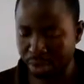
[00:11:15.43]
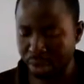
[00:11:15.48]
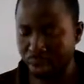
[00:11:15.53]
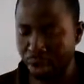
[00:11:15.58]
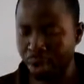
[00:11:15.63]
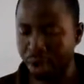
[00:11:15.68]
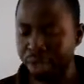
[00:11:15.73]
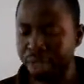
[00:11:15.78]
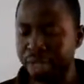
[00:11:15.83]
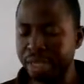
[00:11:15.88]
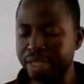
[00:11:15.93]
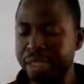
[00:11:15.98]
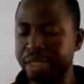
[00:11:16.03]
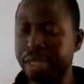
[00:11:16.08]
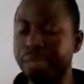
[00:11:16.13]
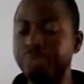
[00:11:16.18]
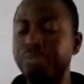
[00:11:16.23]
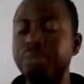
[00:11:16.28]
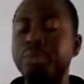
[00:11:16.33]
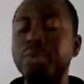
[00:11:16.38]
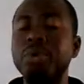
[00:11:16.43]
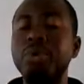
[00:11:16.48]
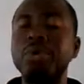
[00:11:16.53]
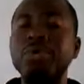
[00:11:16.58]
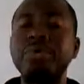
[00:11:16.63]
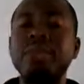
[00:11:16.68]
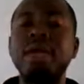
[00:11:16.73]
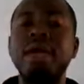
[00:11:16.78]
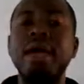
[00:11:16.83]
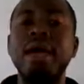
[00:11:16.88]
or it
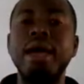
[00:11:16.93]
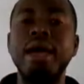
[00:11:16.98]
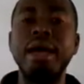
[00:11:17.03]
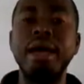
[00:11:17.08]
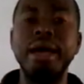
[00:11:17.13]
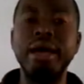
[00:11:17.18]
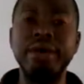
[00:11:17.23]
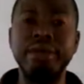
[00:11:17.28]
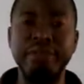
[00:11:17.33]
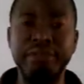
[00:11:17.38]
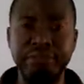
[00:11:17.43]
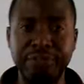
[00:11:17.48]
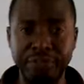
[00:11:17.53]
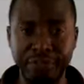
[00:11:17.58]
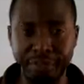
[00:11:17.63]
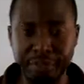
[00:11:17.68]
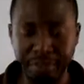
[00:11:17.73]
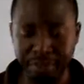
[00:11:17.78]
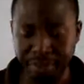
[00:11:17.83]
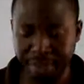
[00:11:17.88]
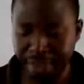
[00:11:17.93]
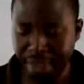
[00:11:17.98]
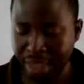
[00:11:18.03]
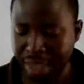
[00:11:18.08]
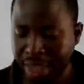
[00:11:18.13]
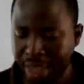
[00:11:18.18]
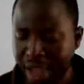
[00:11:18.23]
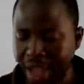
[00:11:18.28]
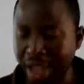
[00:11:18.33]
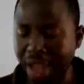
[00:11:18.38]
improves health.
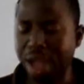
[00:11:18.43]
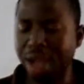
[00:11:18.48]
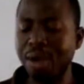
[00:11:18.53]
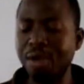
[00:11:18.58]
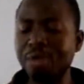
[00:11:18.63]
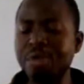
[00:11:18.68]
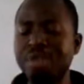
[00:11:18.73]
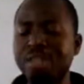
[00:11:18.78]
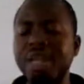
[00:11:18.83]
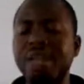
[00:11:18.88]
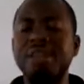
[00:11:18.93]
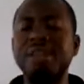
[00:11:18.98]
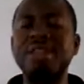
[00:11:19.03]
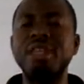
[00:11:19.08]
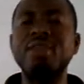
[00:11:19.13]
How does